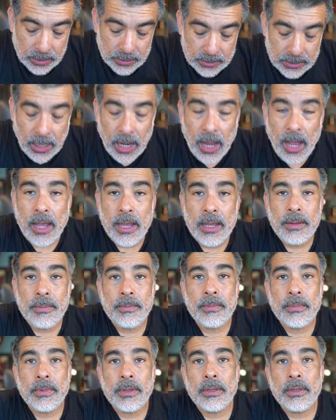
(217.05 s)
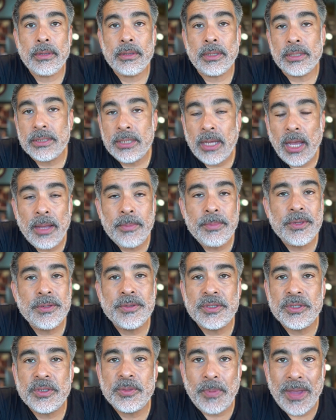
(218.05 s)
Time, the time you
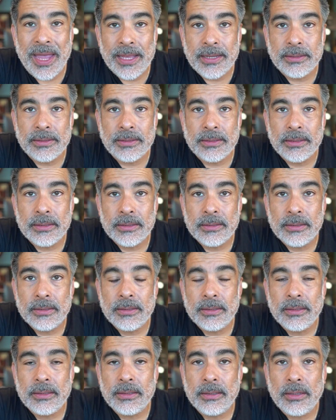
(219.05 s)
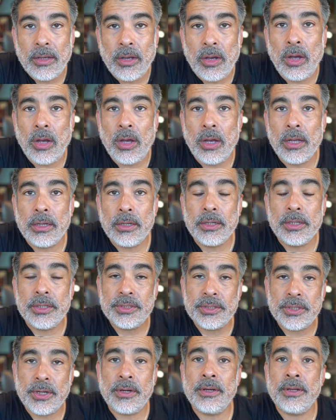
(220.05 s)
spend on
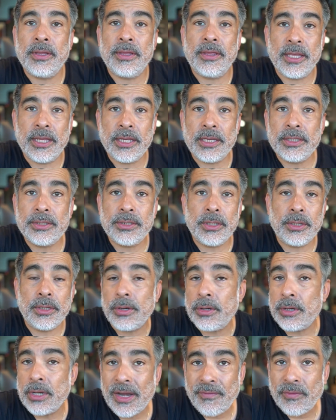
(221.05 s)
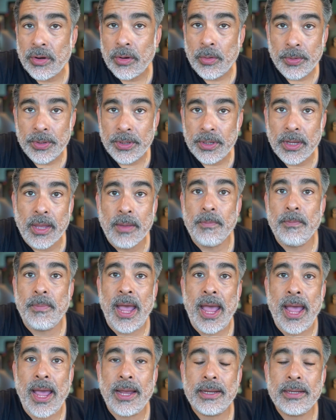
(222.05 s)
certain things, you're never going to get
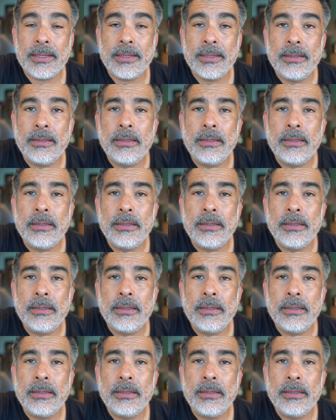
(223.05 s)
back.